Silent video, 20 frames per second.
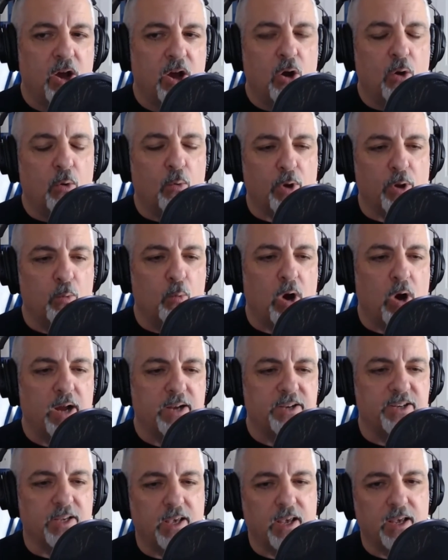We want
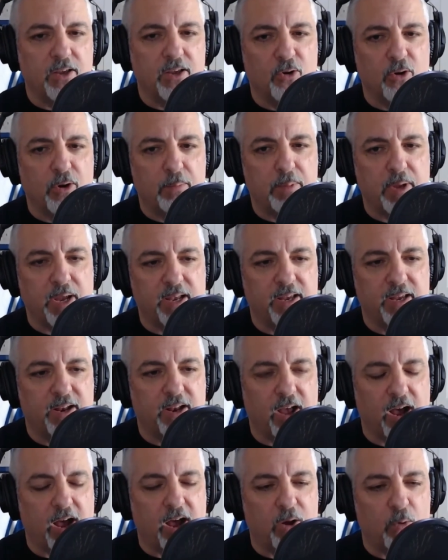to get your opinion
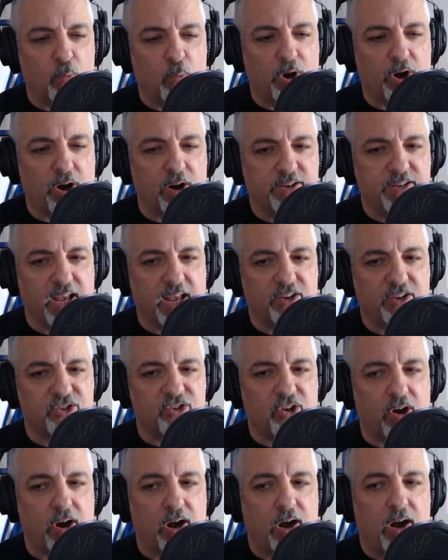on what our takes
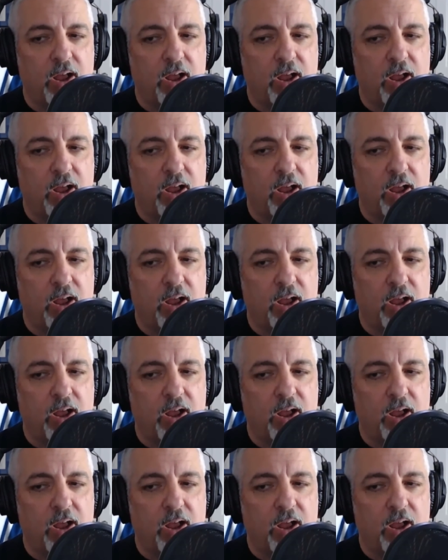are.